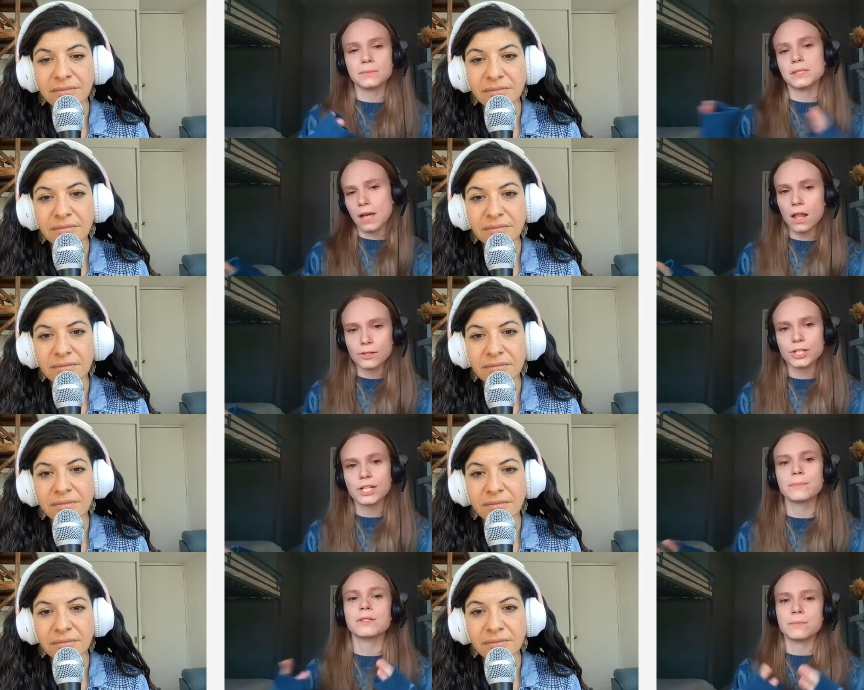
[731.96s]
Speaker 1: some
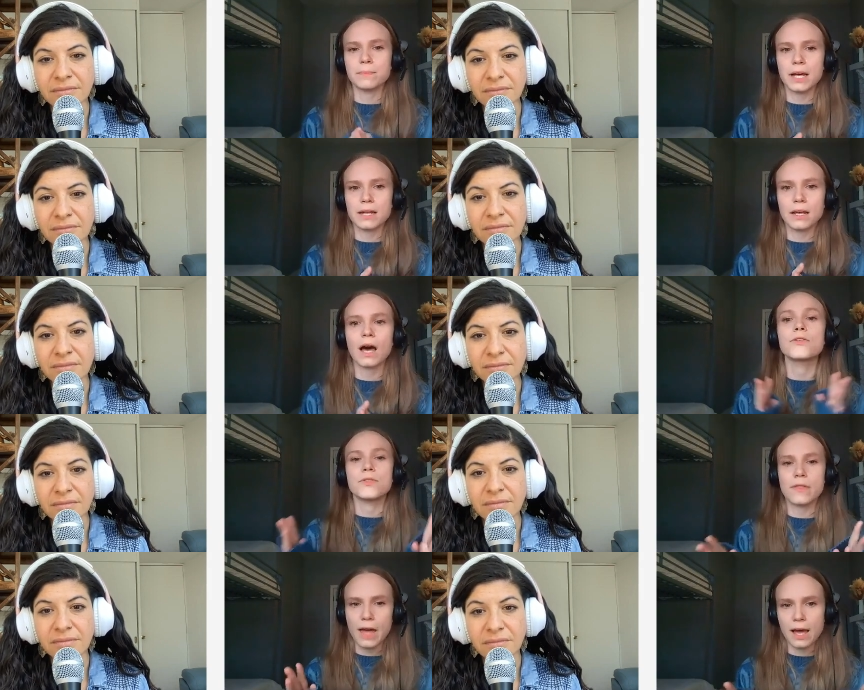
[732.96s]
scholarships, but
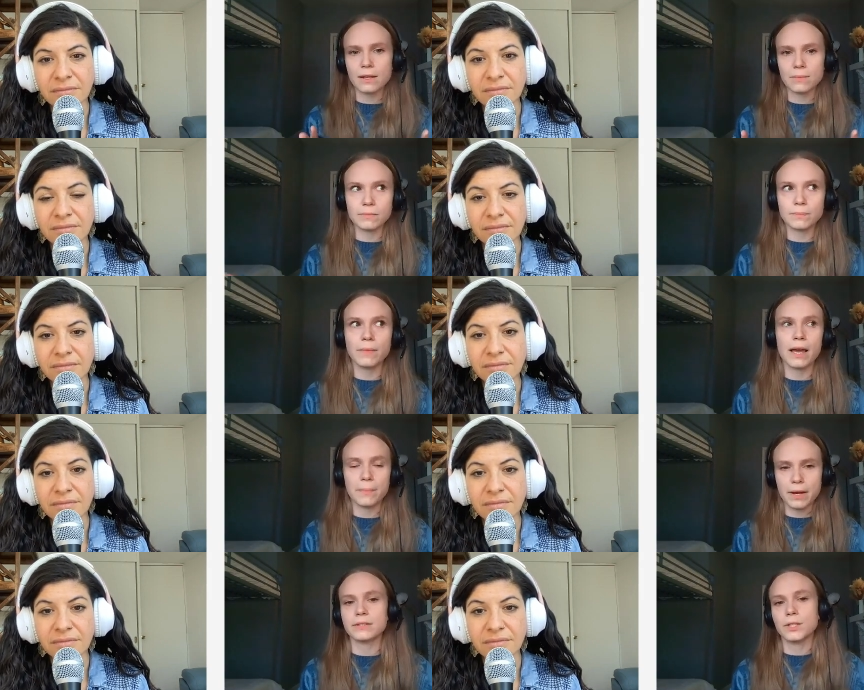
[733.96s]
other than that,
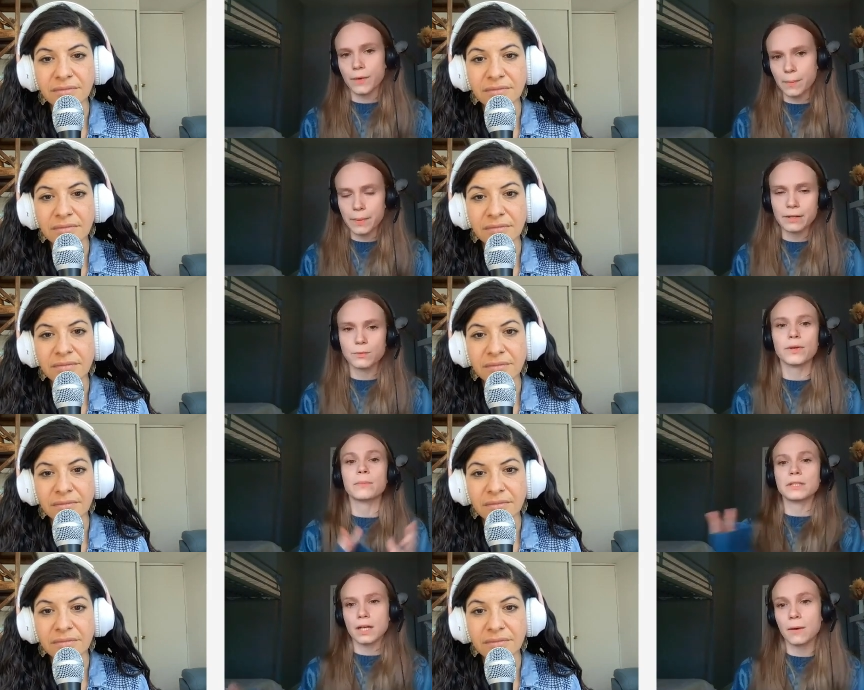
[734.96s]
my parents and grandparents were
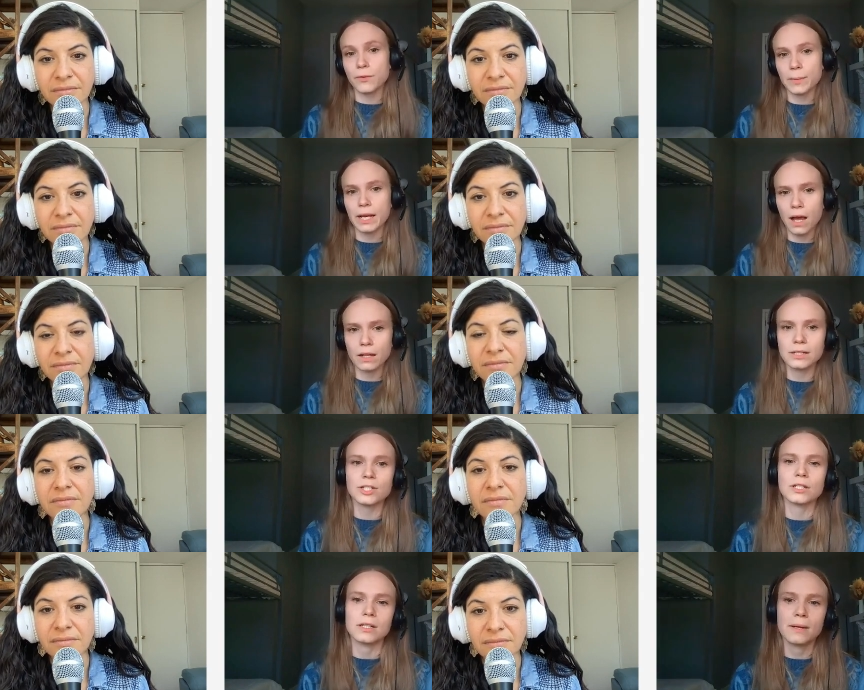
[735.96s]
able to cover my
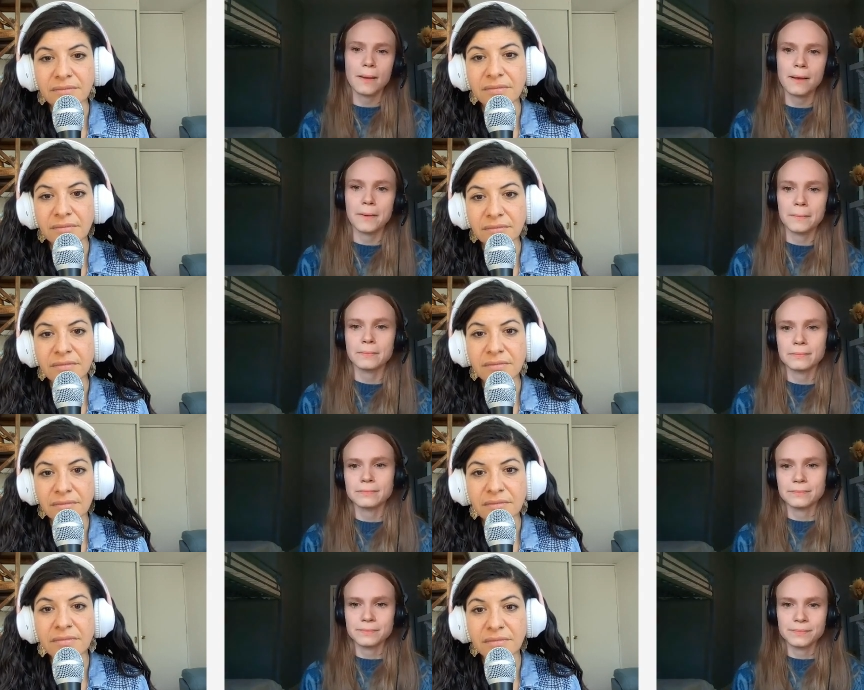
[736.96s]
college.
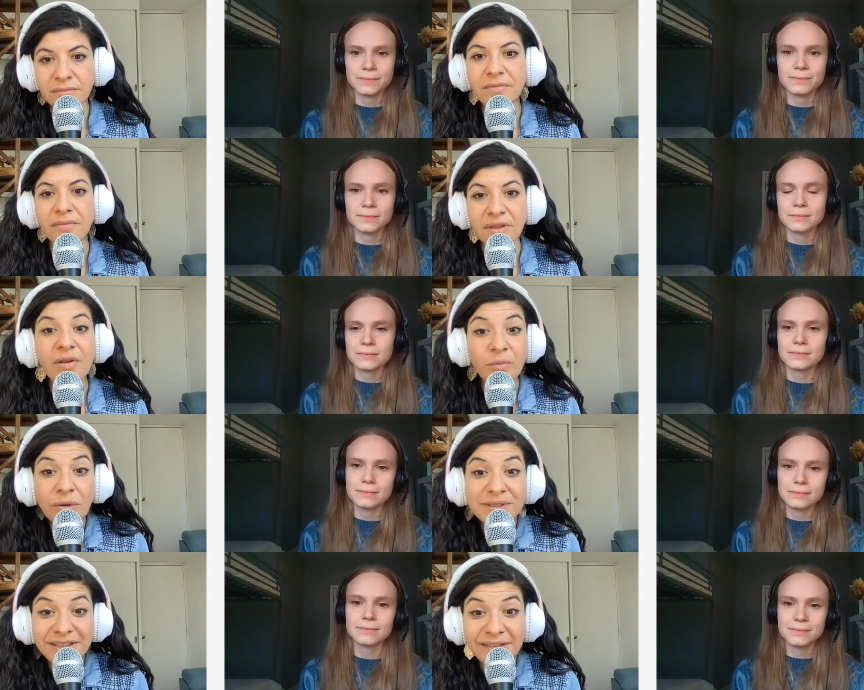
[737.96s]
Speaker 2: Mm-hmm.
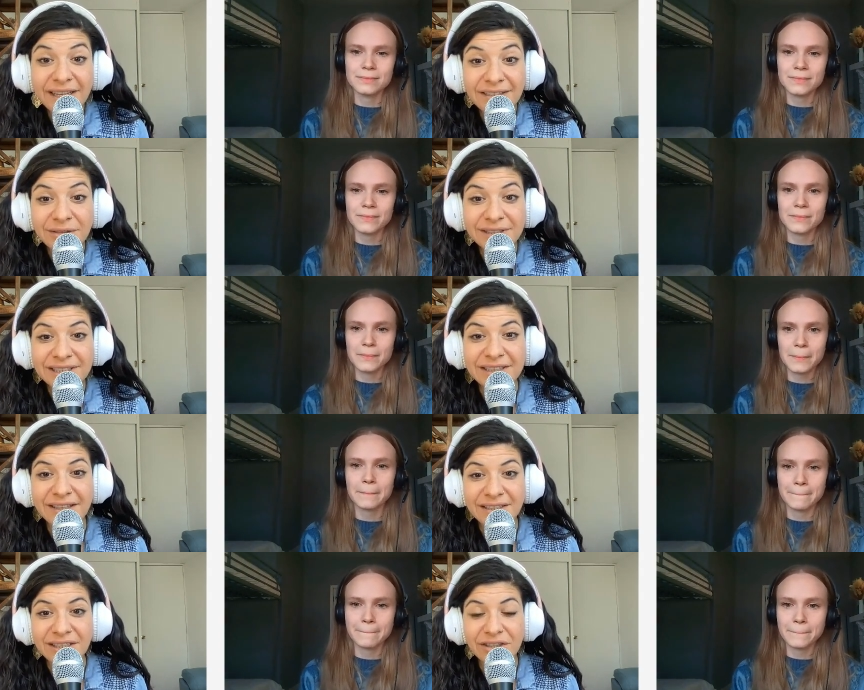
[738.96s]
What was it like to
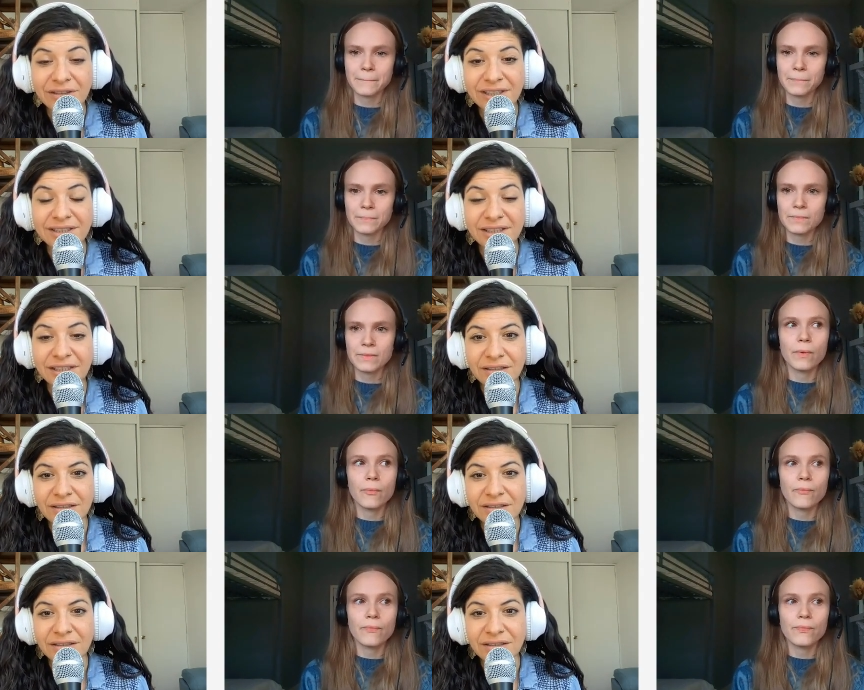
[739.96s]
receive that generosity?
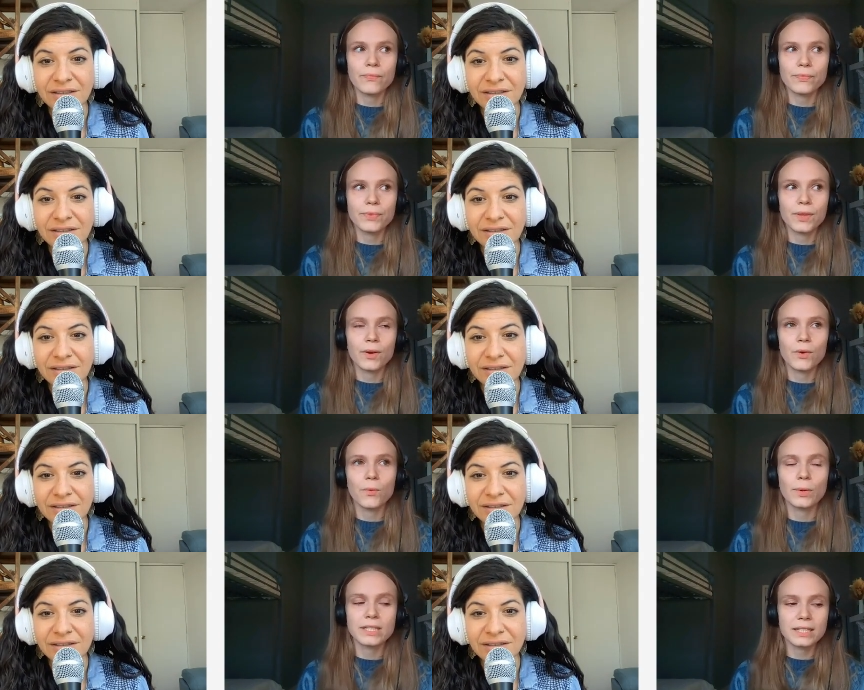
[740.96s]

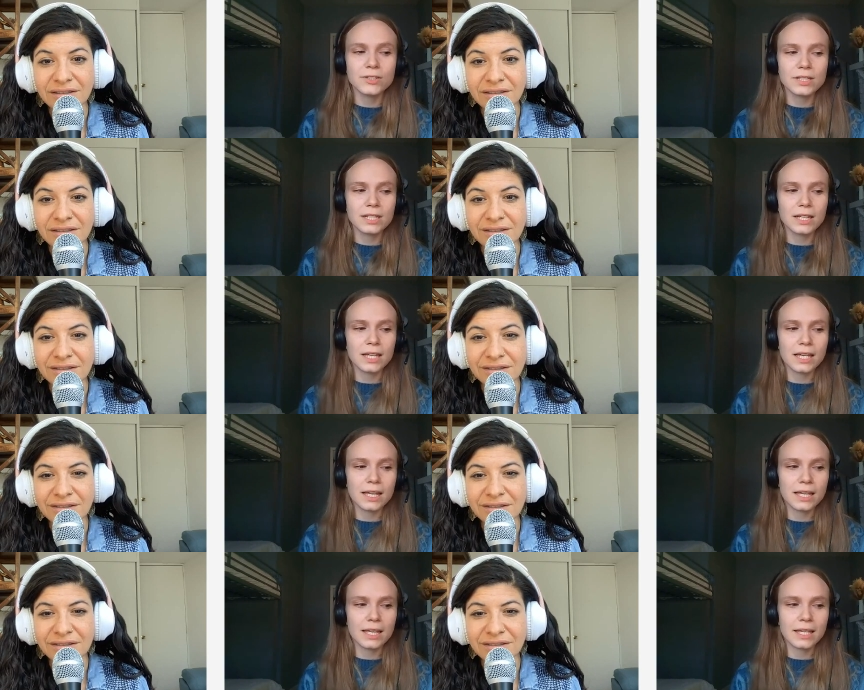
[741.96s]
Speaker 1: What's interesting
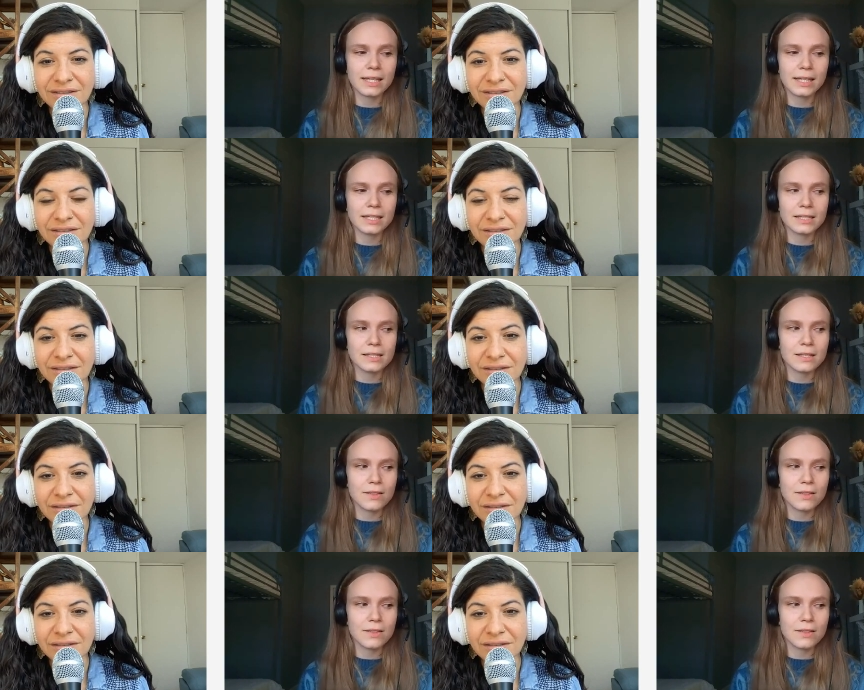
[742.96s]
is